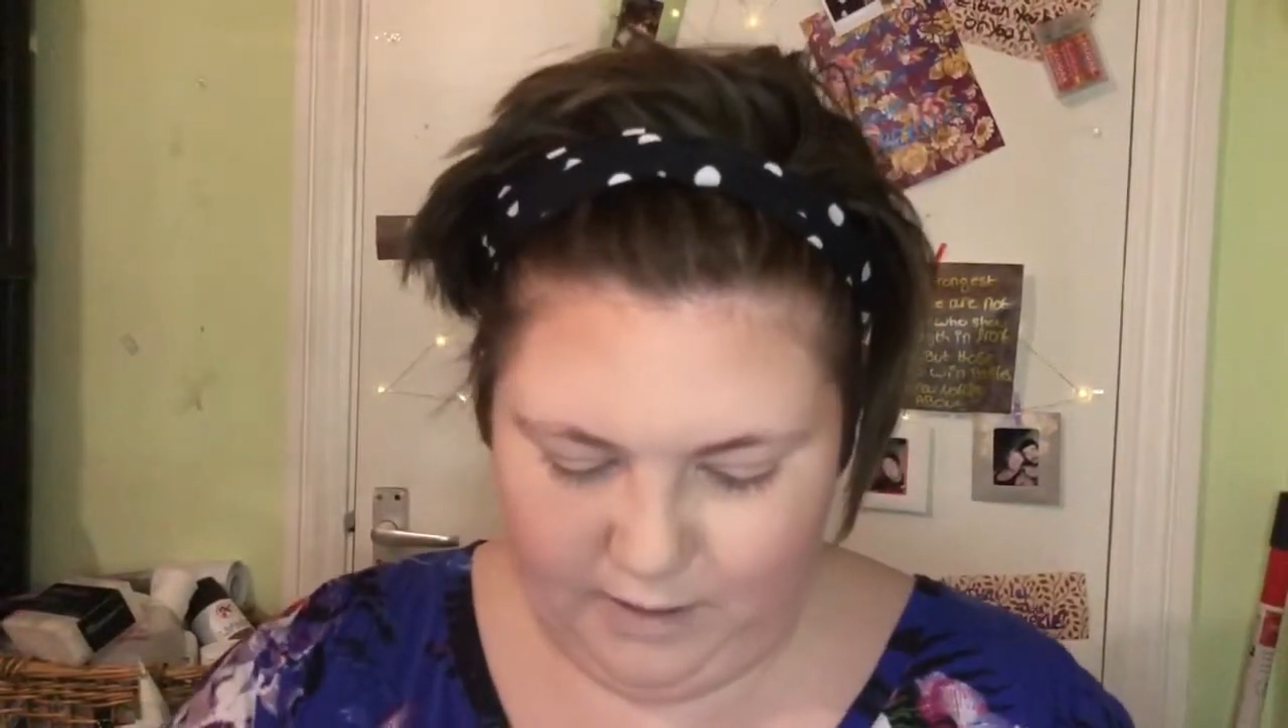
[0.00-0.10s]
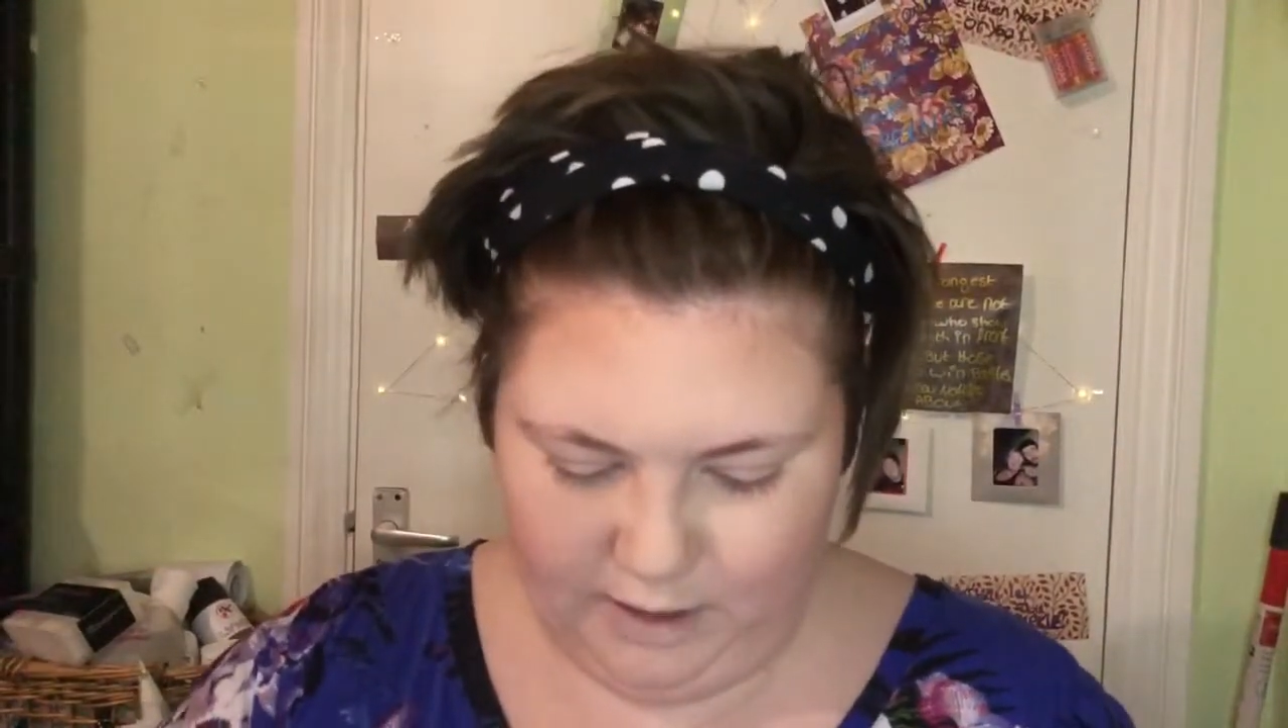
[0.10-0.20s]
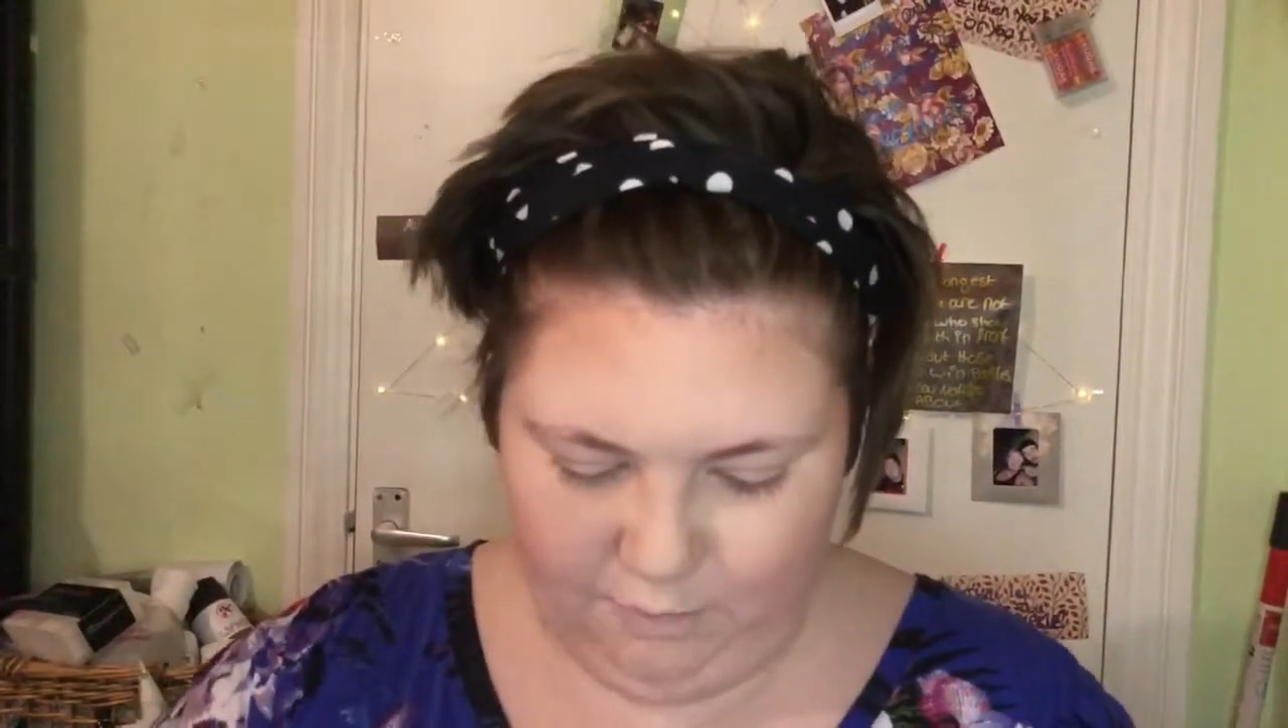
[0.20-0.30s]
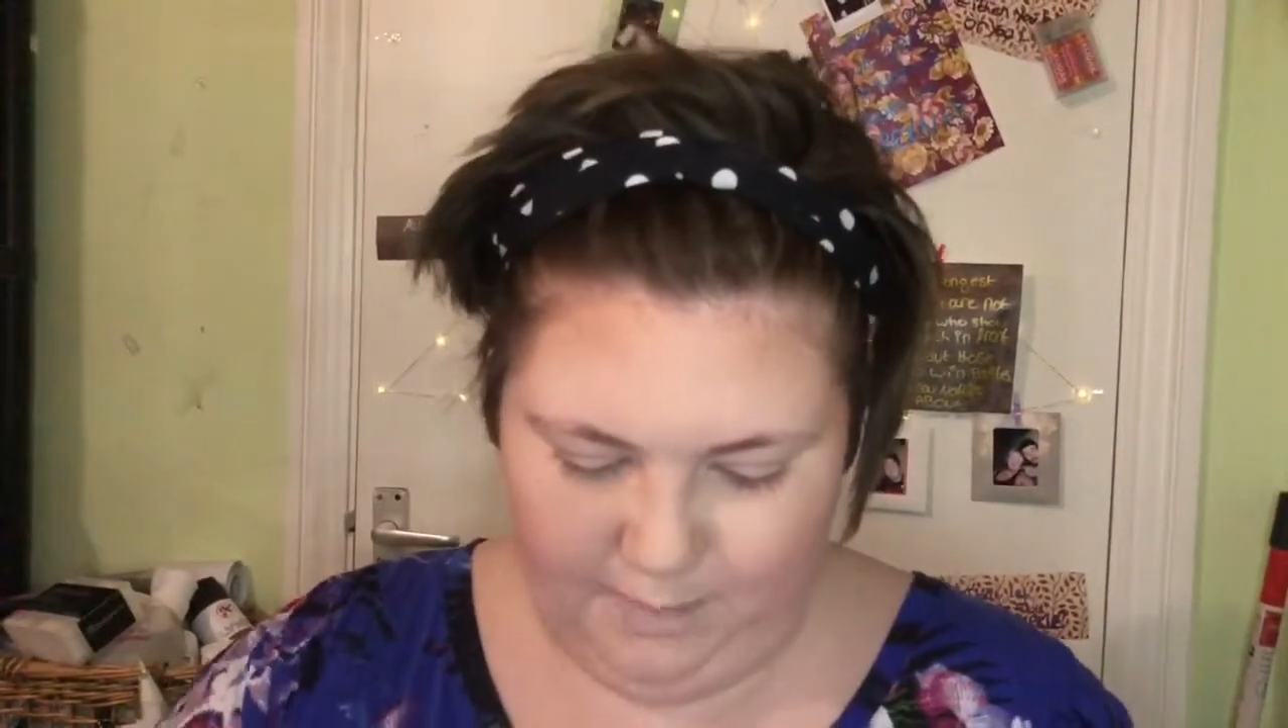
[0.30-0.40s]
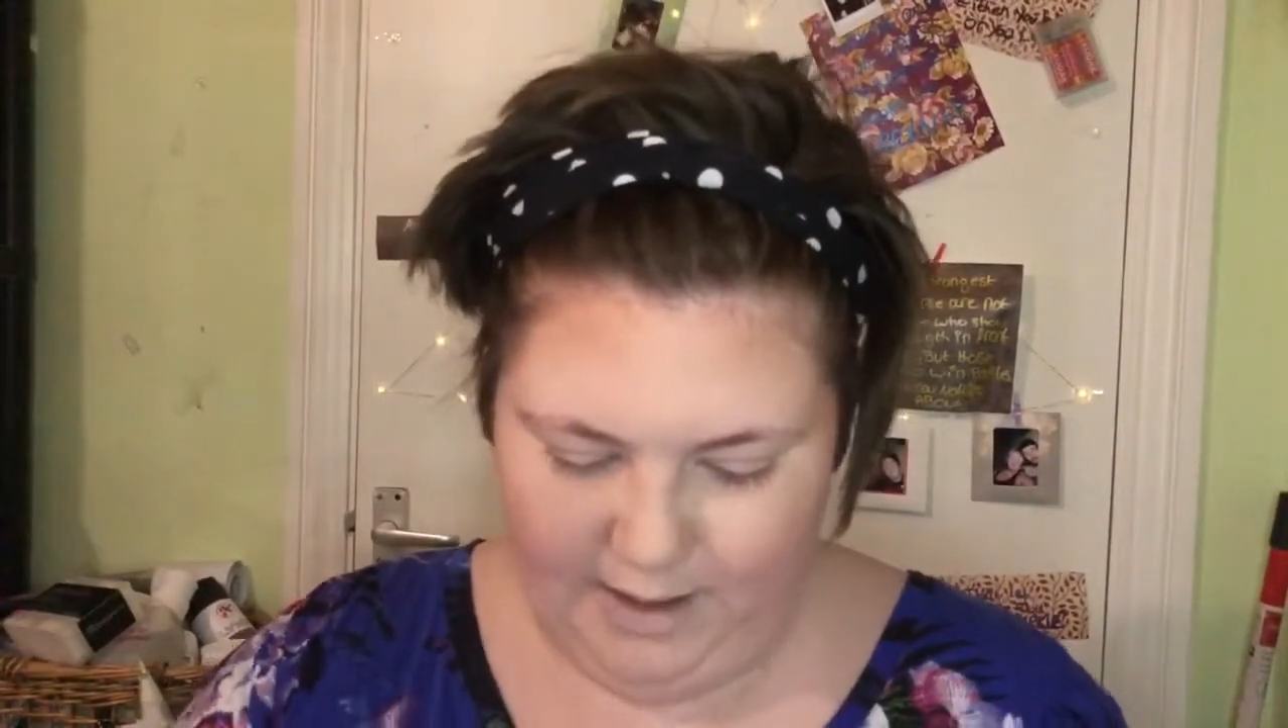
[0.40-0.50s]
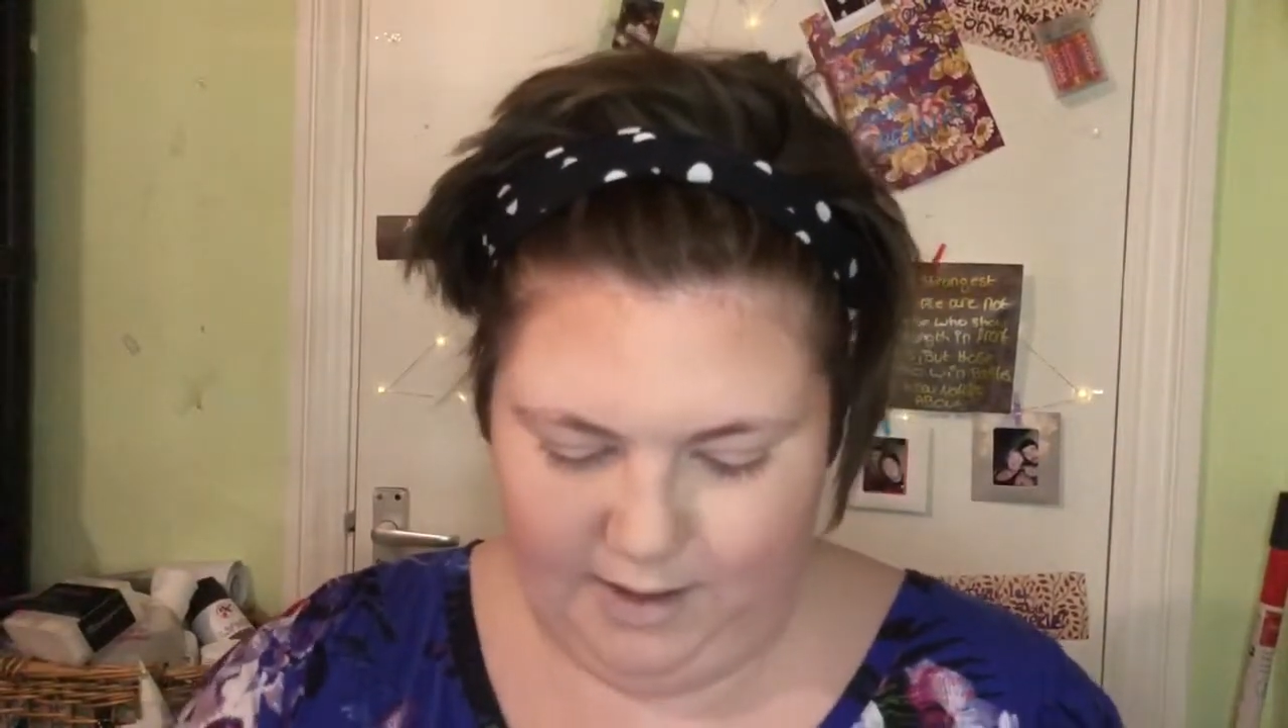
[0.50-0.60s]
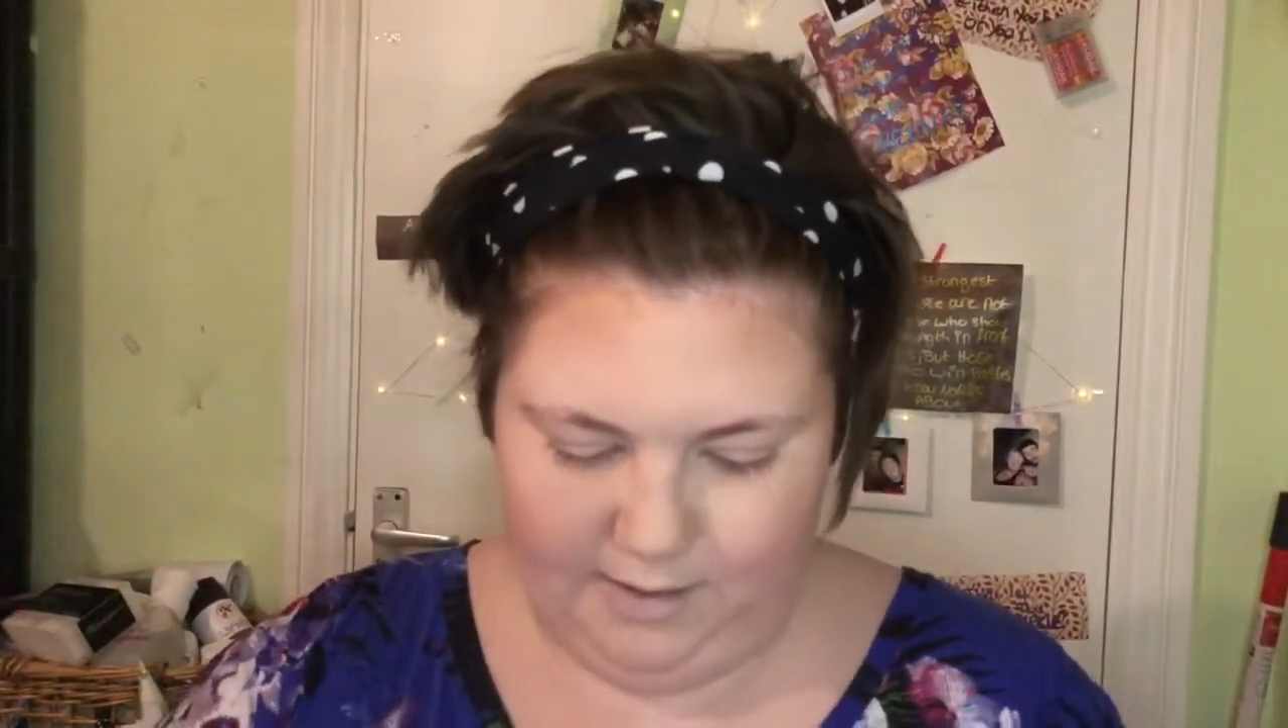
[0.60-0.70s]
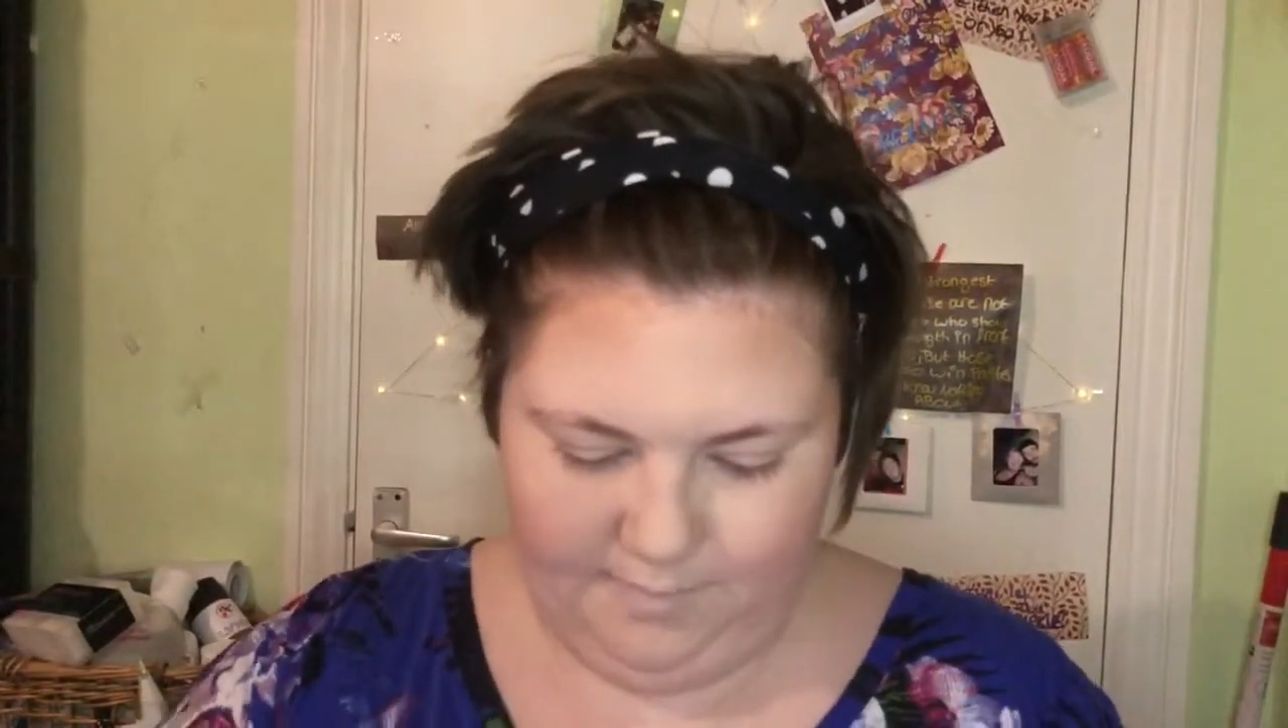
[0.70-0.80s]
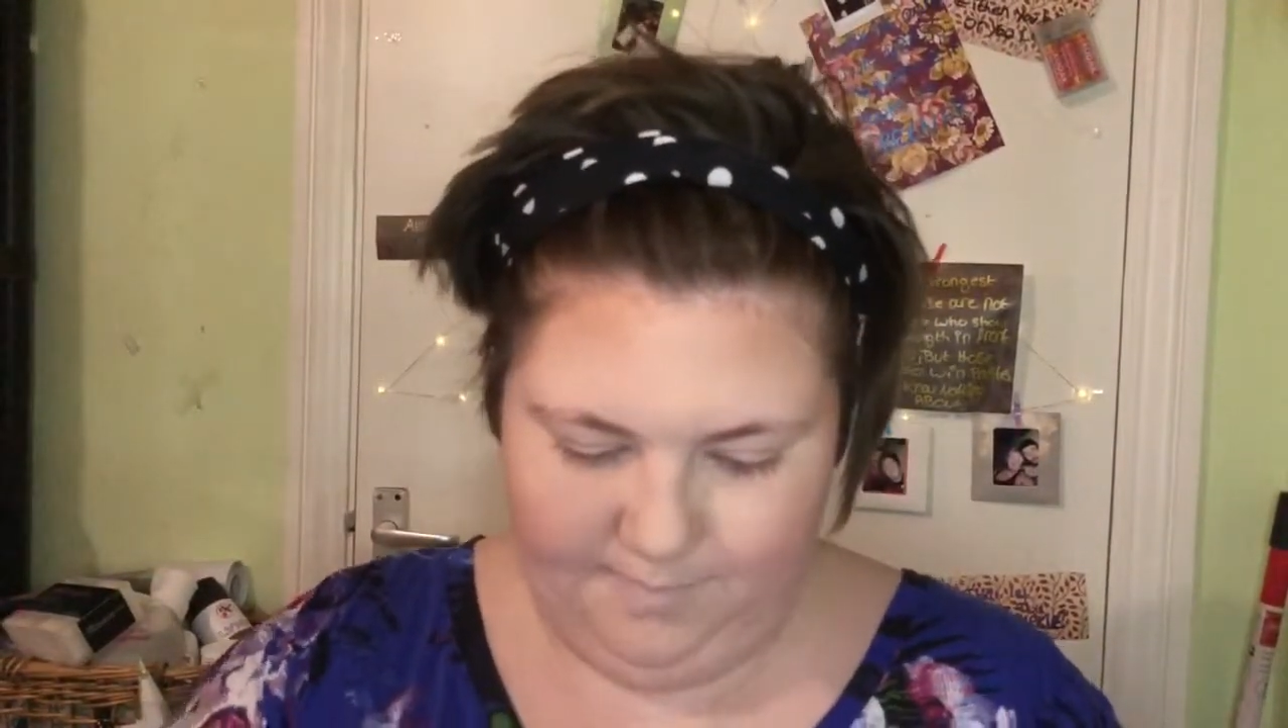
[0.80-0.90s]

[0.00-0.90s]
Get off my hand.